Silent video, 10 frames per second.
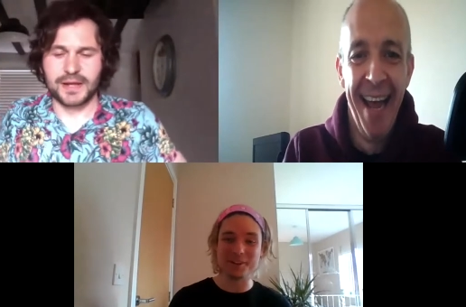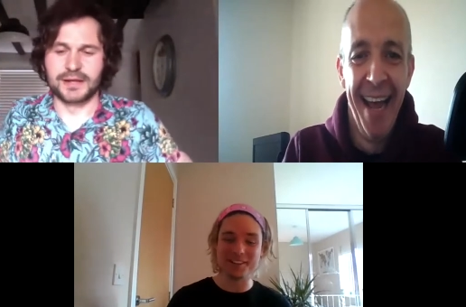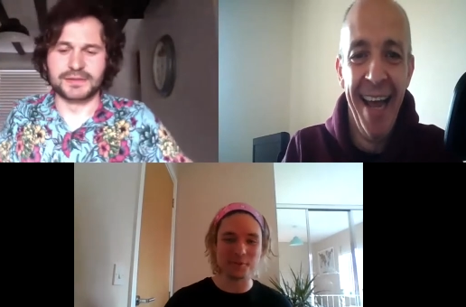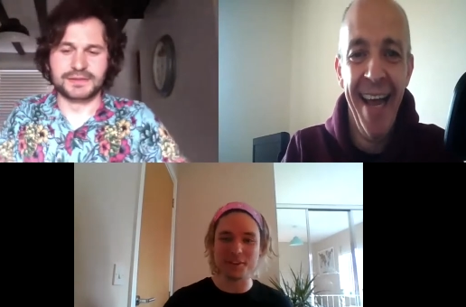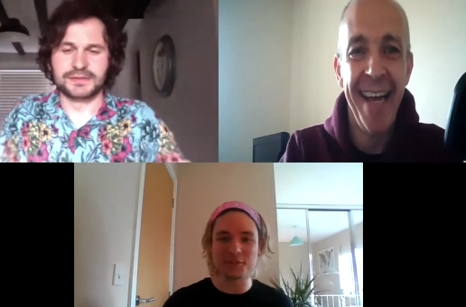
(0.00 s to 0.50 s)
Speaker 1: yeah. I
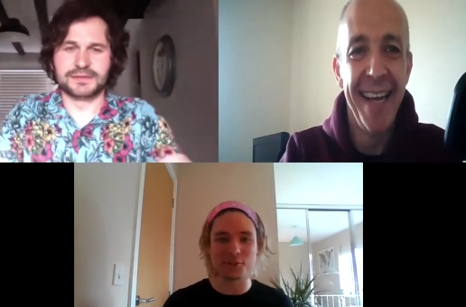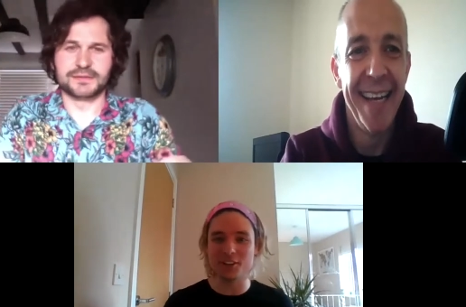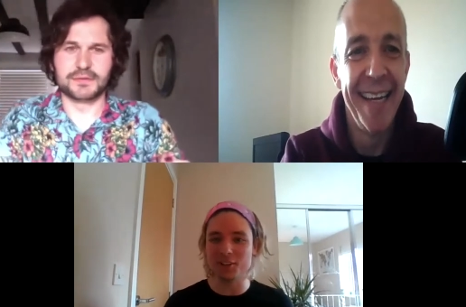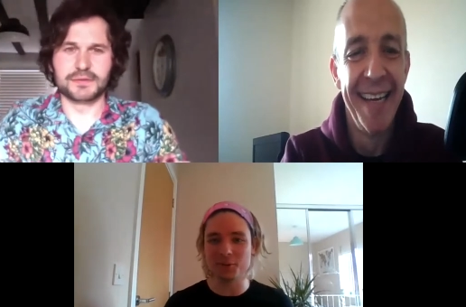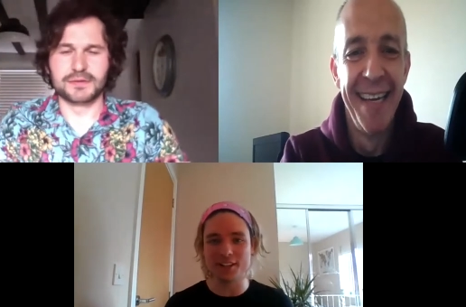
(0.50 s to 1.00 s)
mean, we've
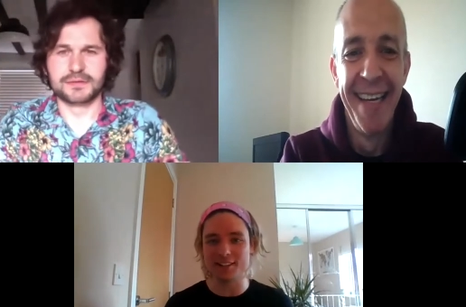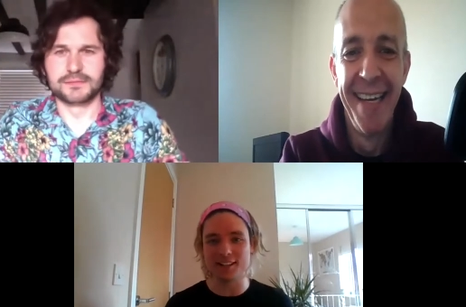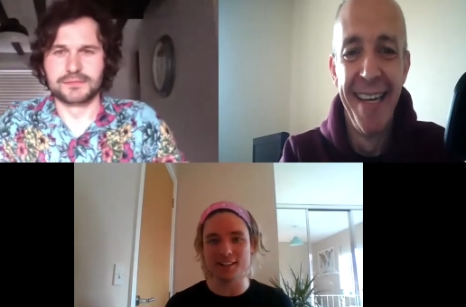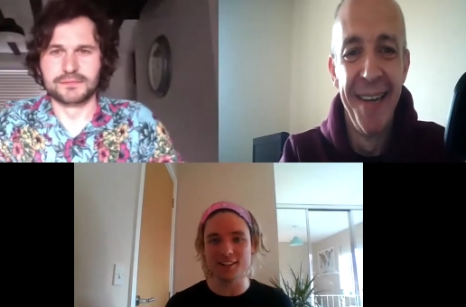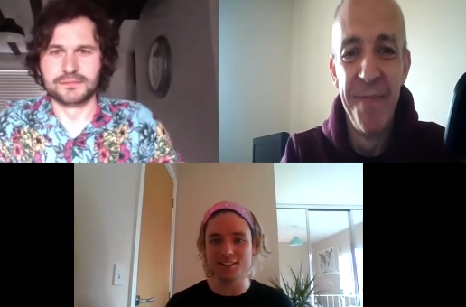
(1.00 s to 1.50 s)
struggled with this
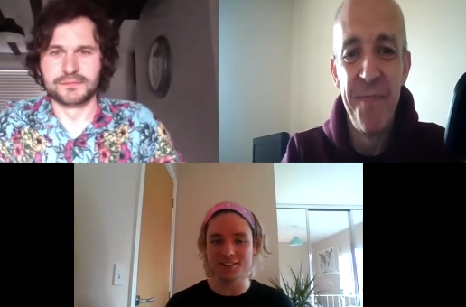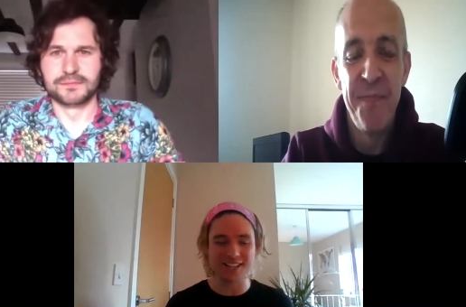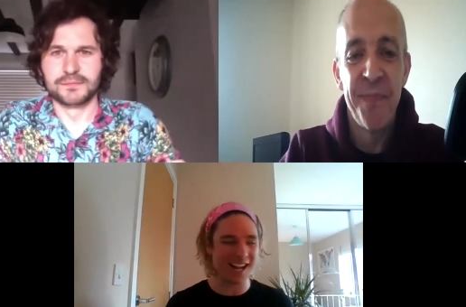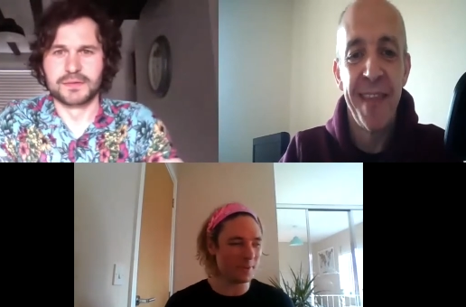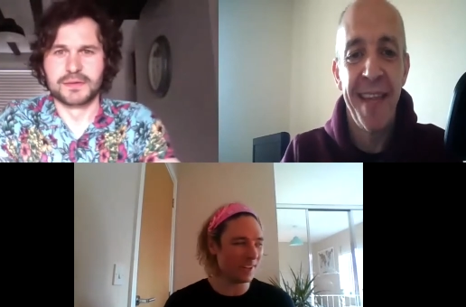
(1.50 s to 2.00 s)
like the whole
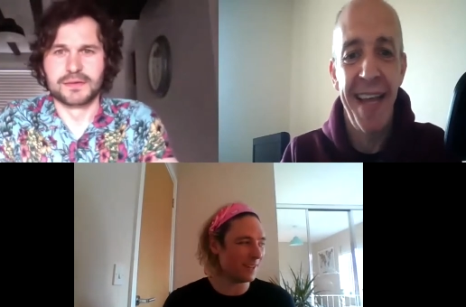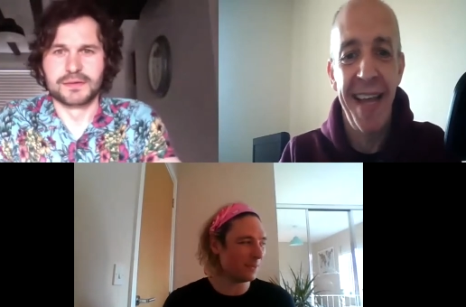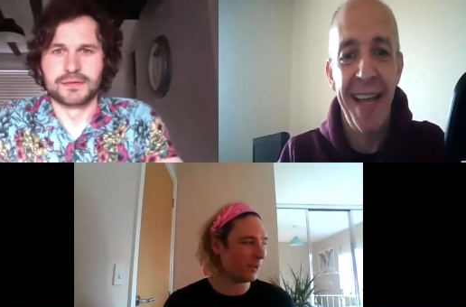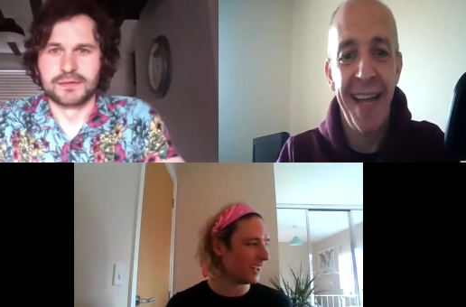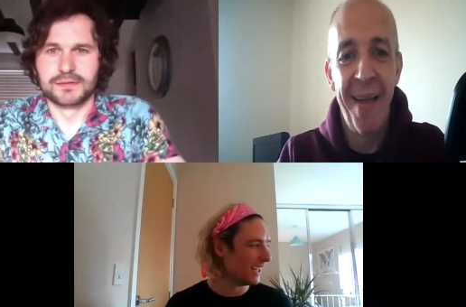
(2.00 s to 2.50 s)
time. Like
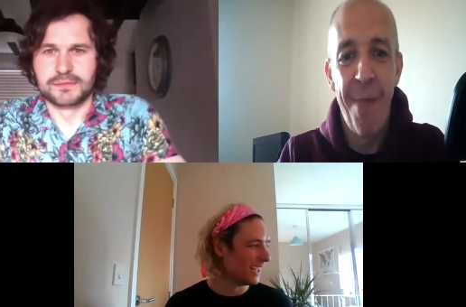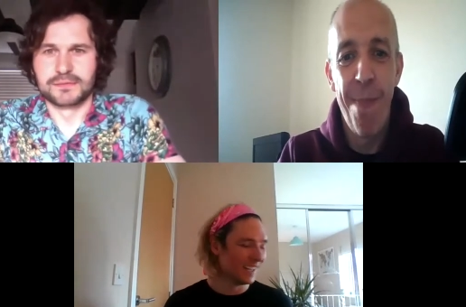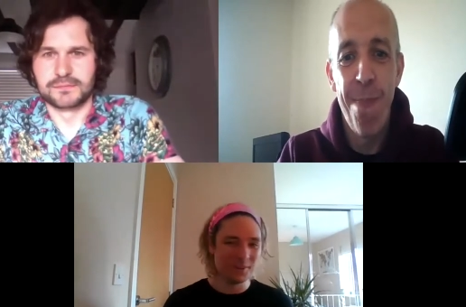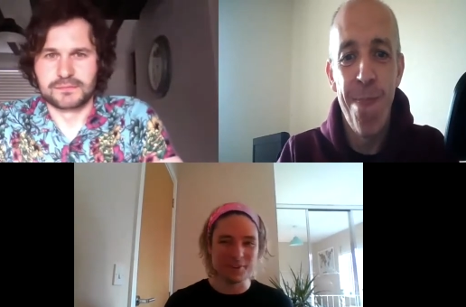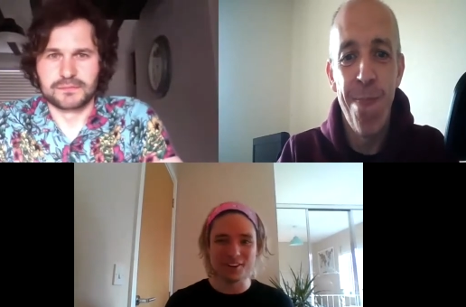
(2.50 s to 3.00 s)

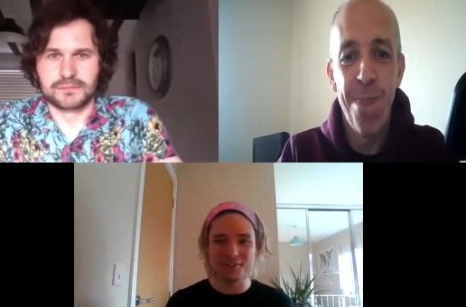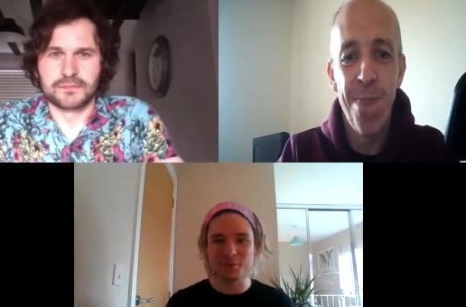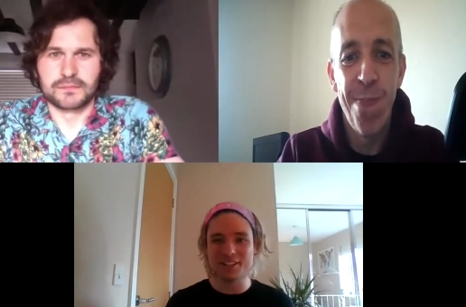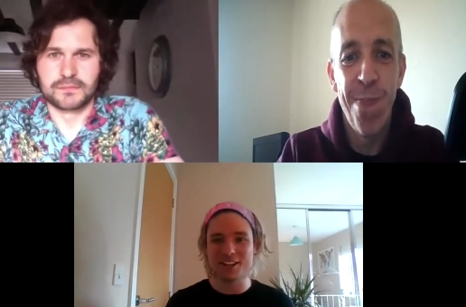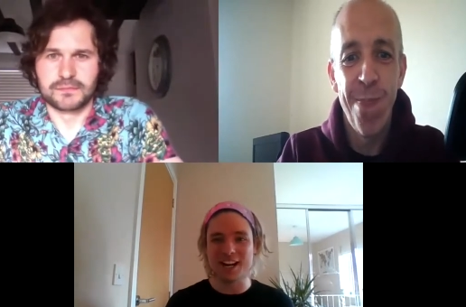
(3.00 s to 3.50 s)
we don't
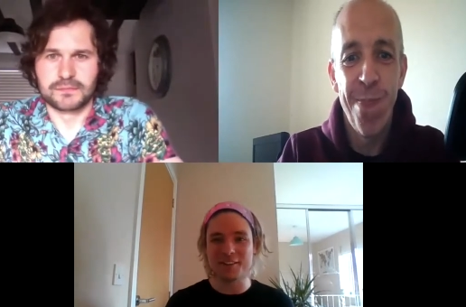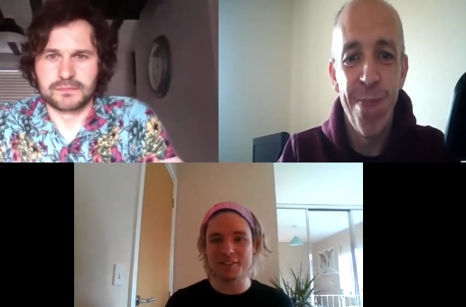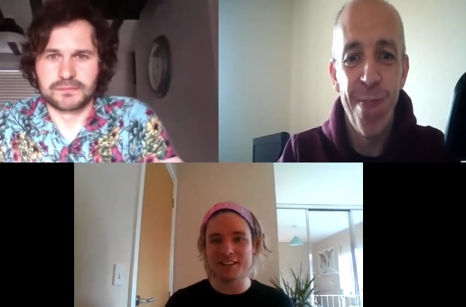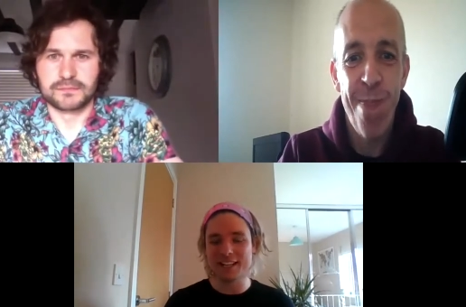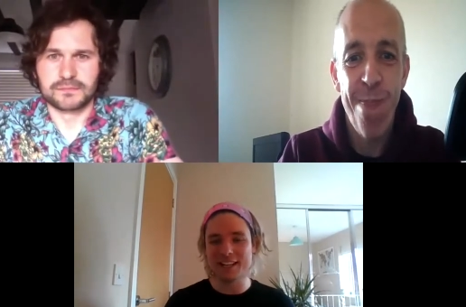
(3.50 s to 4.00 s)
we don't have
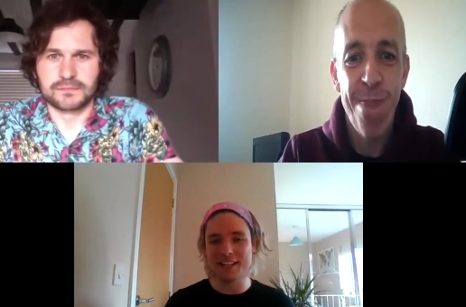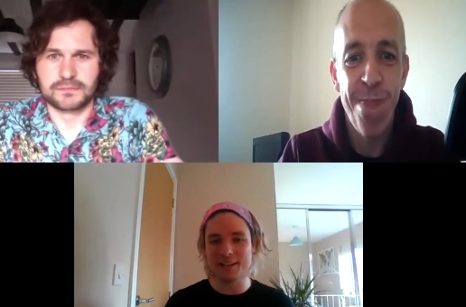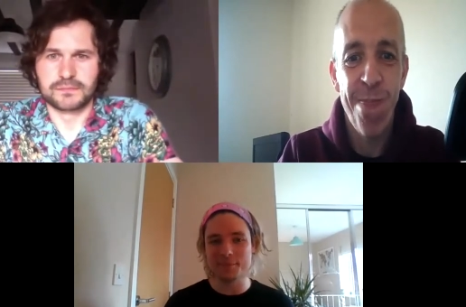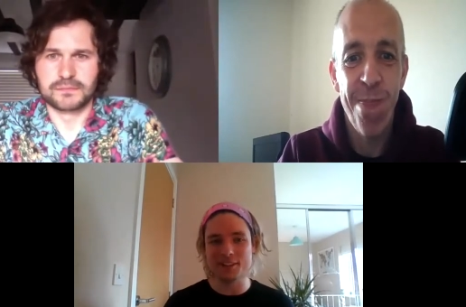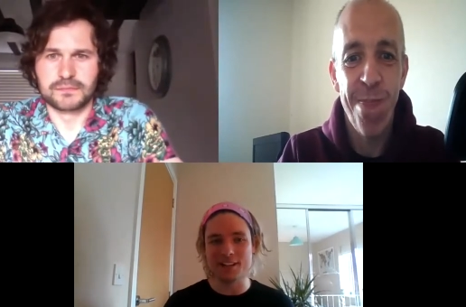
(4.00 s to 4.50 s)
the
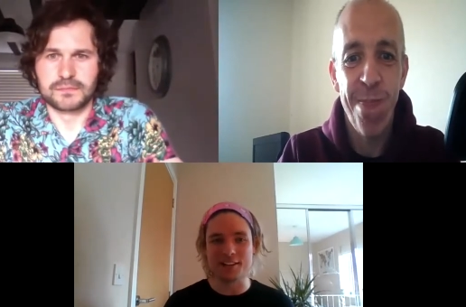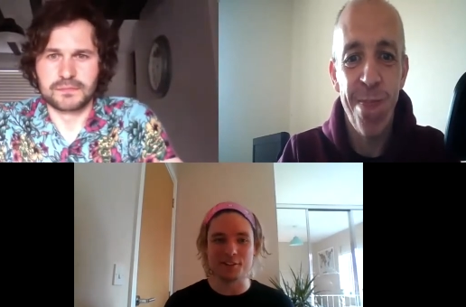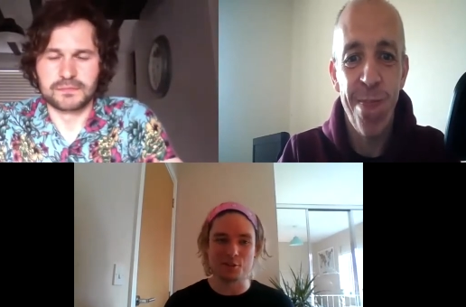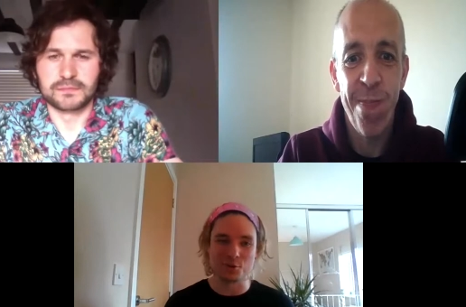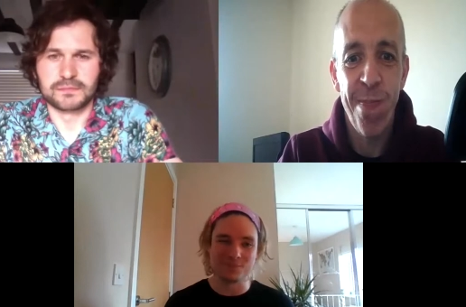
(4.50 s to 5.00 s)
um, the, like,
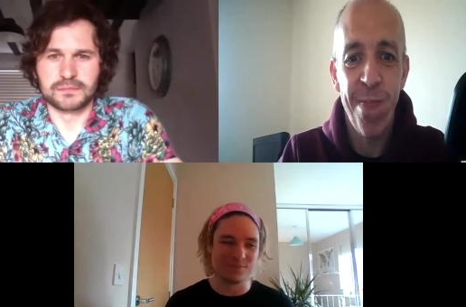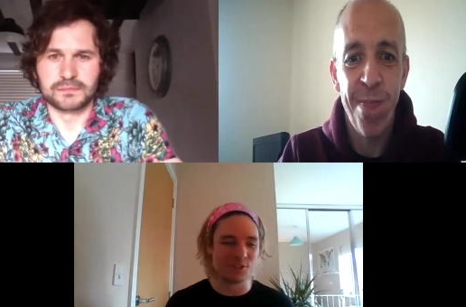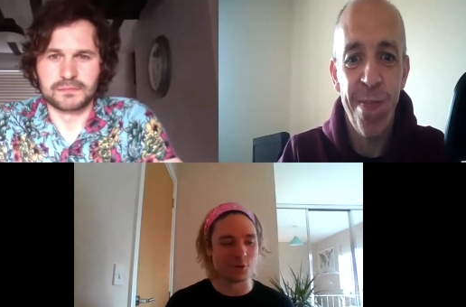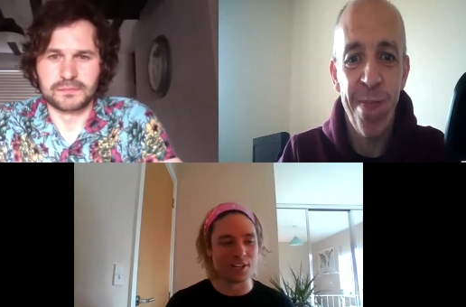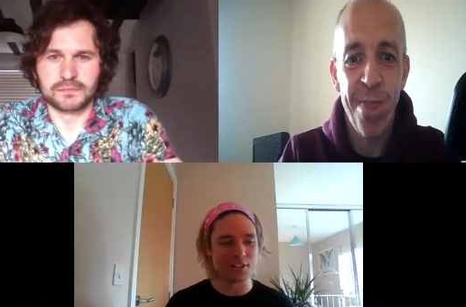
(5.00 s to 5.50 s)
tr-
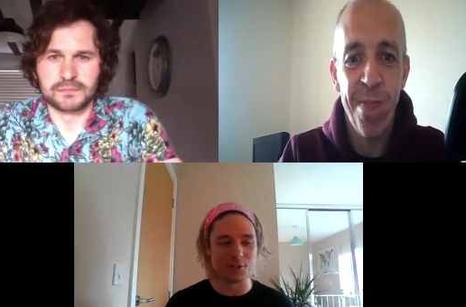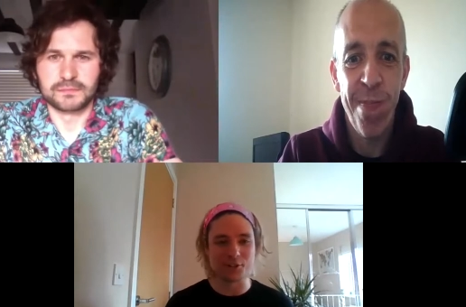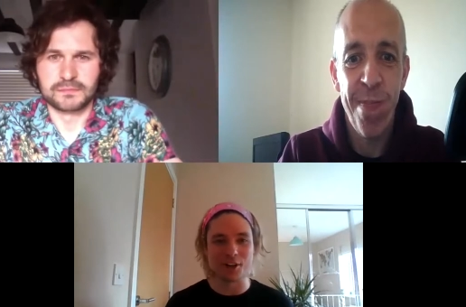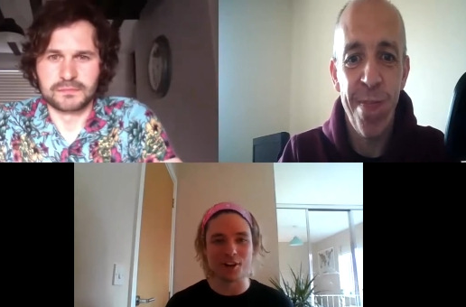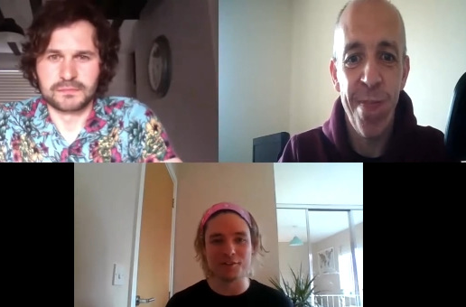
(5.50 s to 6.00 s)
traditional
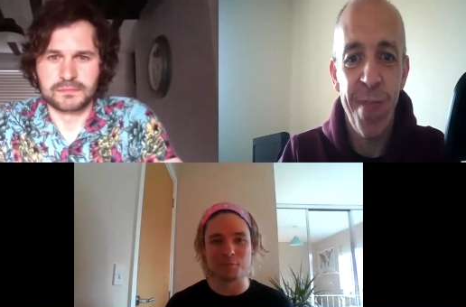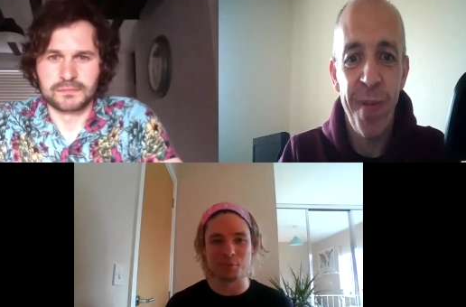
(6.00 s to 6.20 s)
sort of